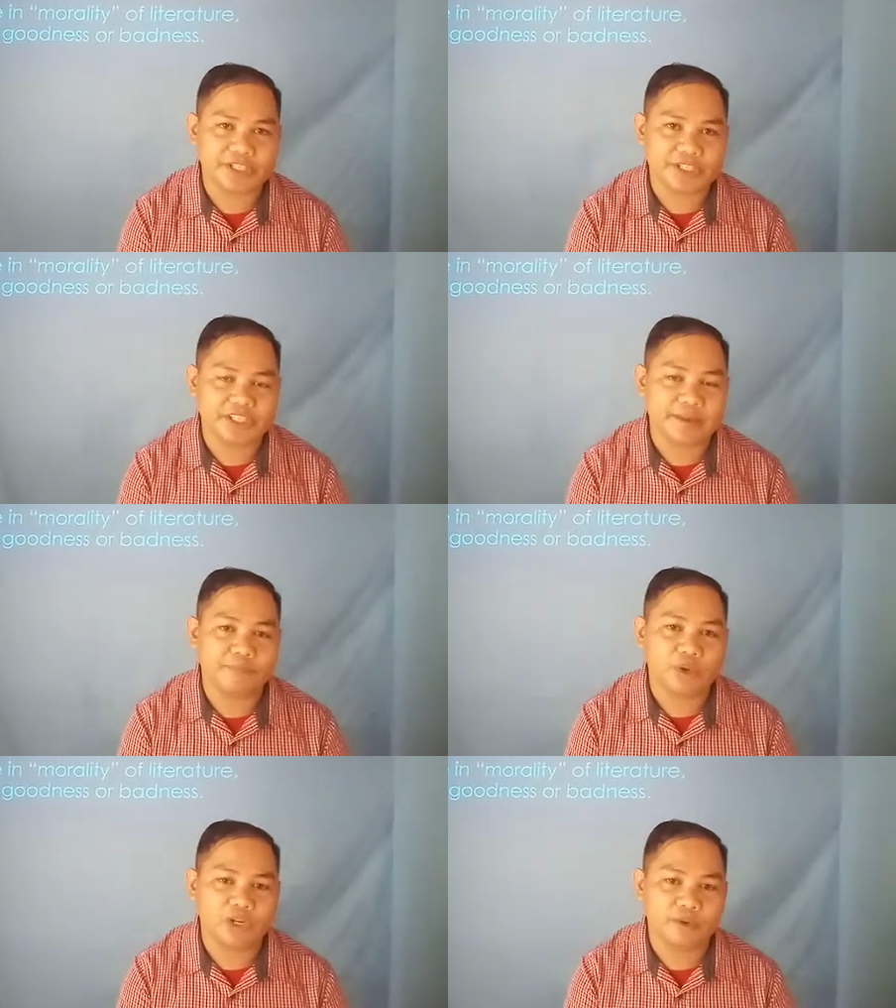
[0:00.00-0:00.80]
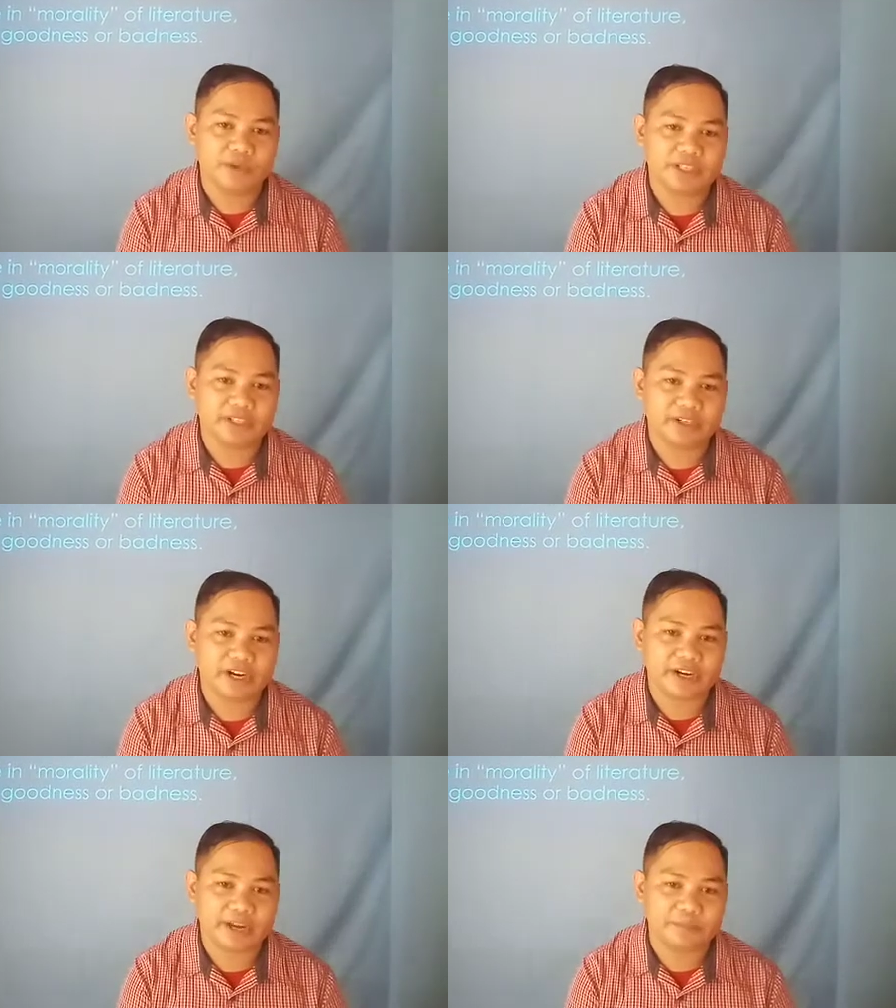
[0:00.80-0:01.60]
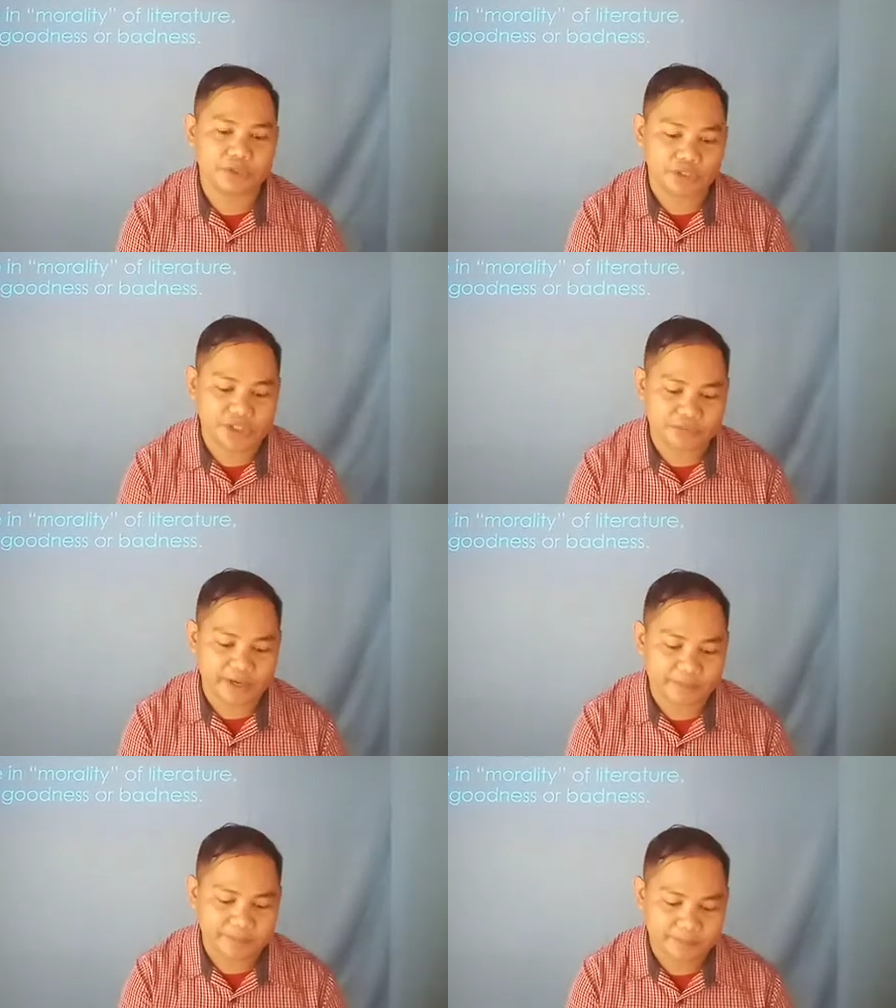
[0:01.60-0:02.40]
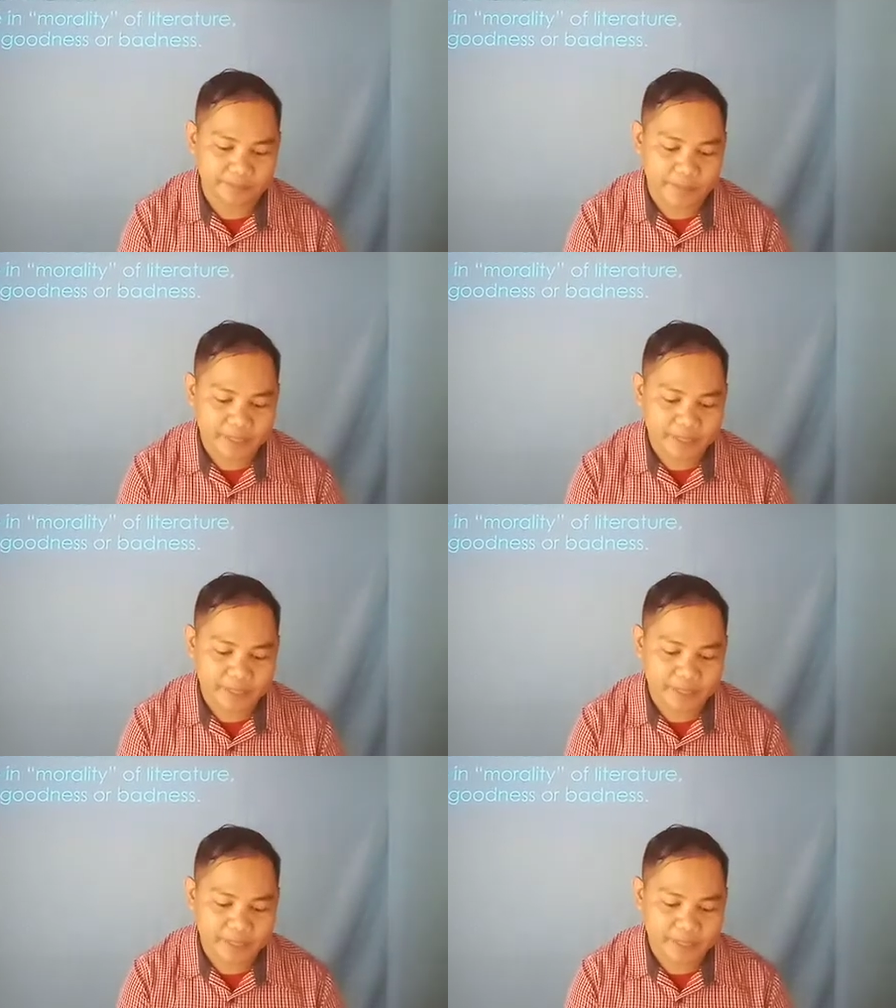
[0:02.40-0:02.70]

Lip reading: example of literary approach from